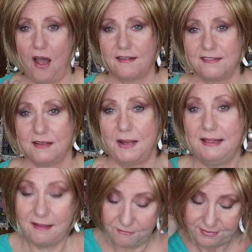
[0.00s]
awesome. I
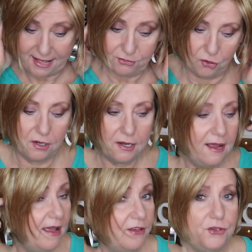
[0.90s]
love that look.
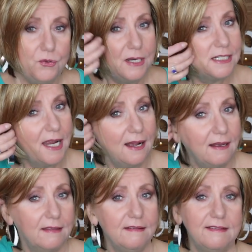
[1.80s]
You can
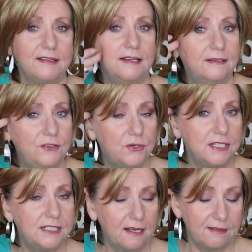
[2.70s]
tuck this. You can
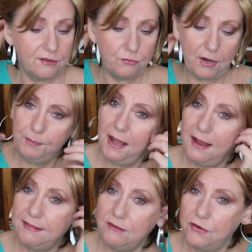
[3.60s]
tuck this right
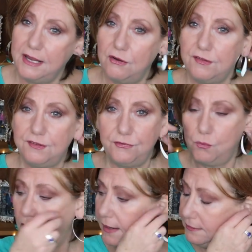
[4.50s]
behind your ears if you
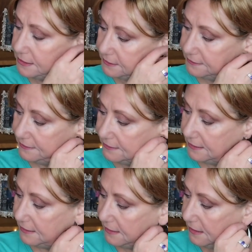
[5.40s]
want.
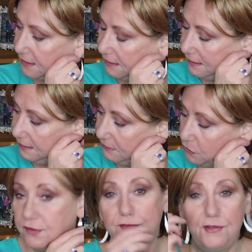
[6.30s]
Of
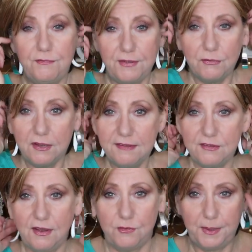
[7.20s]
course, if you have earrings,
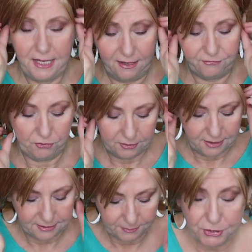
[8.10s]
you have to be careful.
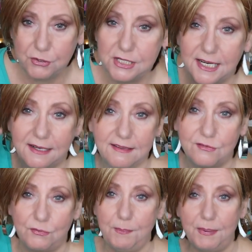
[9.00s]
But you can tuck
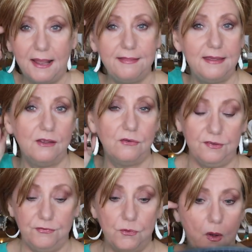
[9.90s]
this right behind the ears if you